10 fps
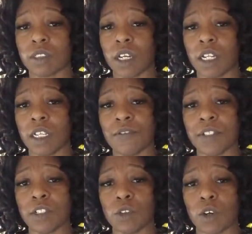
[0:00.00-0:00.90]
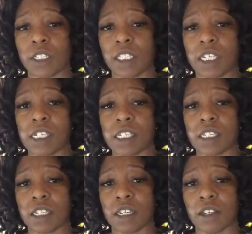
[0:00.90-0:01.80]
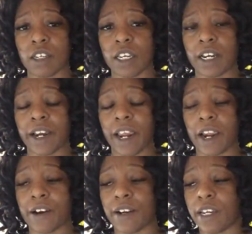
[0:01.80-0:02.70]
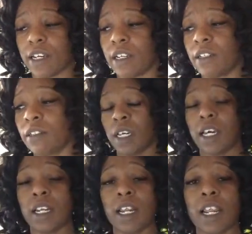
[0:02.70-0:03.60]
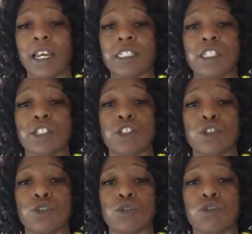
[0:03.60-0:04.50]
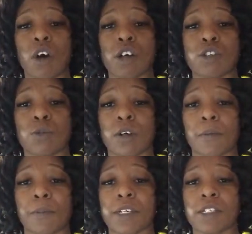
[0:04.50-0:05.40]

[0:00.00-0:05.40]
I live in the Northeast area, and I like to do crossword puzzles.